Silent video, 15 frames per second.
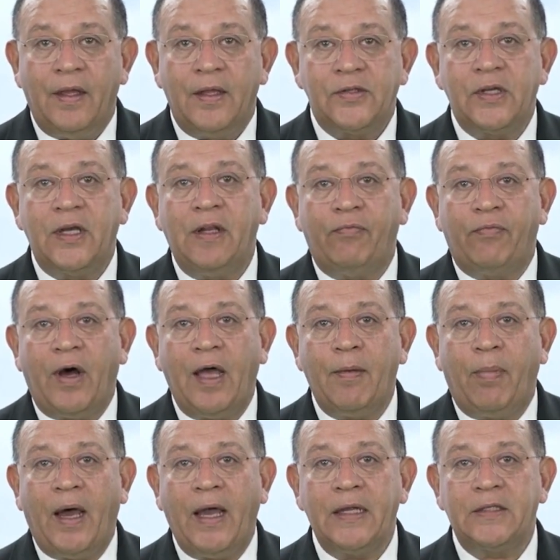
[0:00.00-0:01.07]

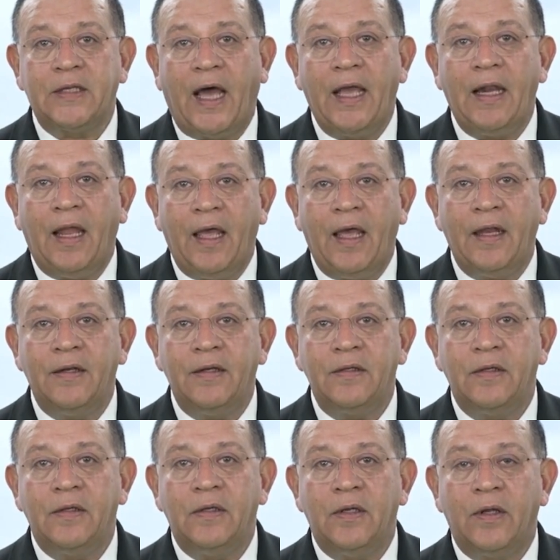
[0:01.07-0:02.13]
certified by Thailand
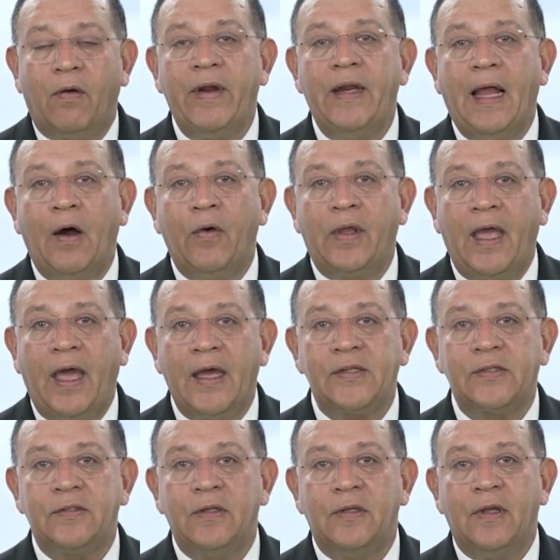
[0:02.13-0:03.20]
Greenhouse
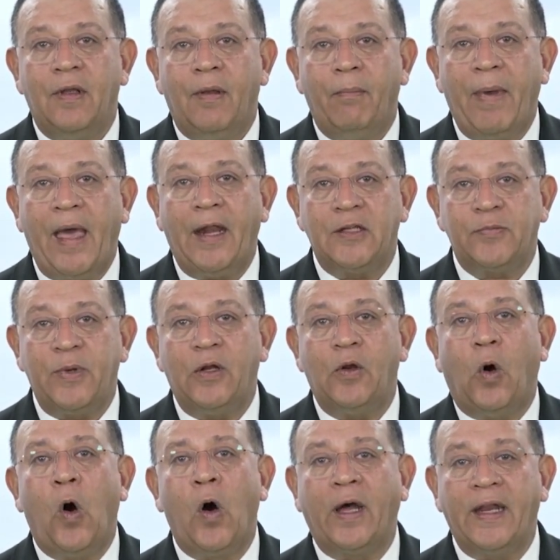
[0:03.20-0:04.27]
Gas Management
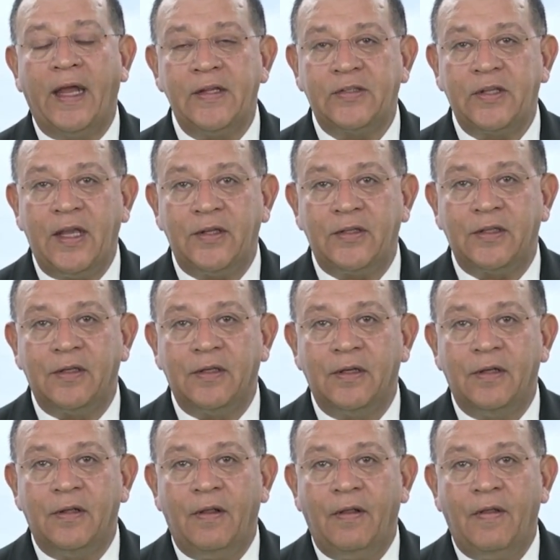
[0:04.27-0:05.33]
Organization.
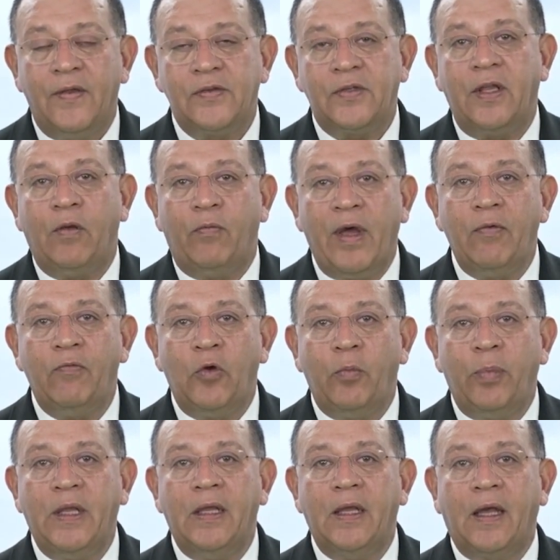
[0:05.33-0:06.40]
So the event will
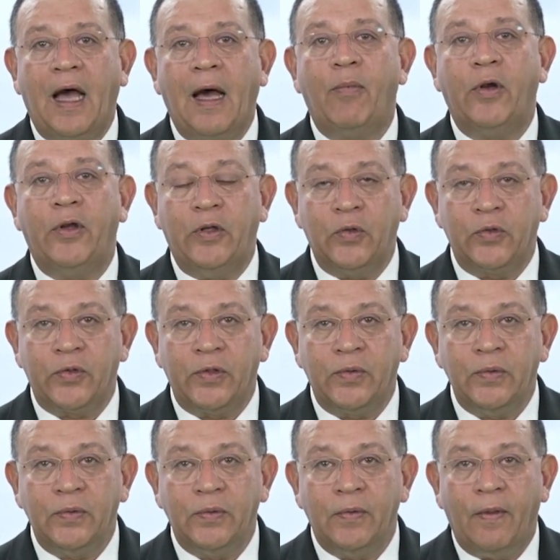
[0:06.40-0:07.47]
be carbon
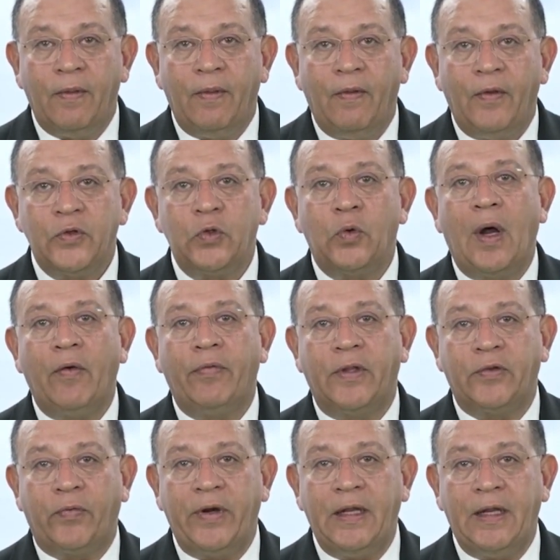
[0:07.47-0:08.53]
neutral throughout
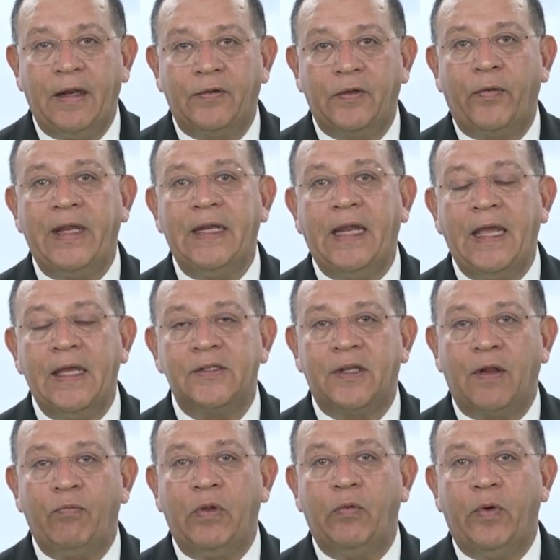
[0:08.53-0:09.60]
the three, three days
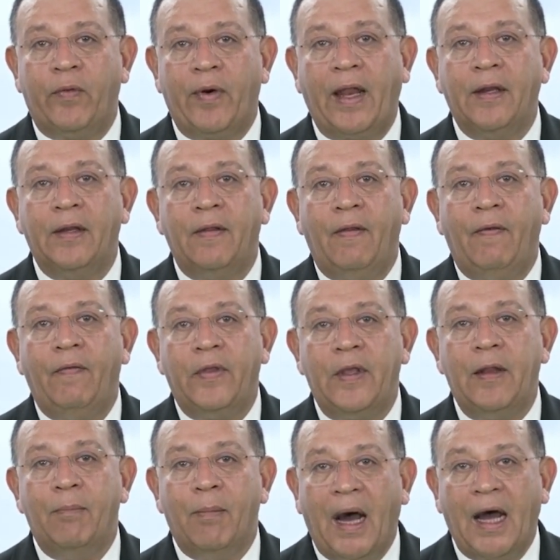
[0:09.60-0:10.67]
that we will run
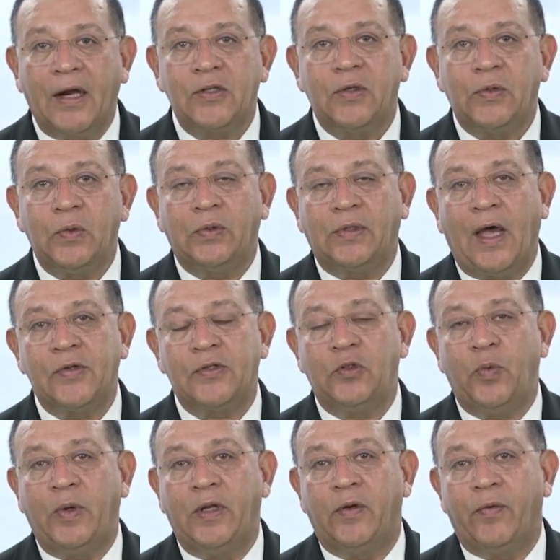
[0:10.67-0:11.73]
in March
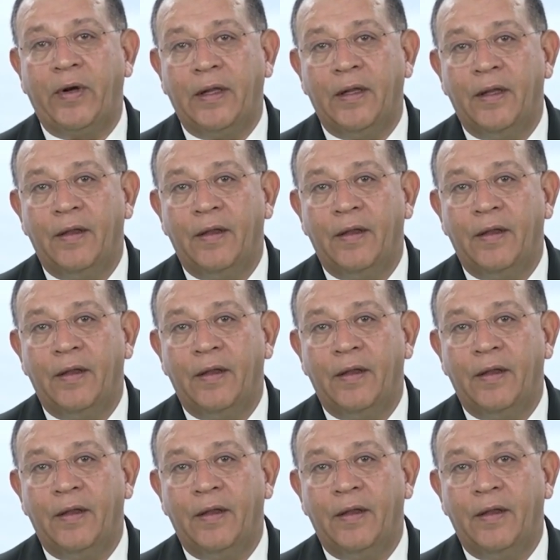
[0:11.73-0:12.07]
2023.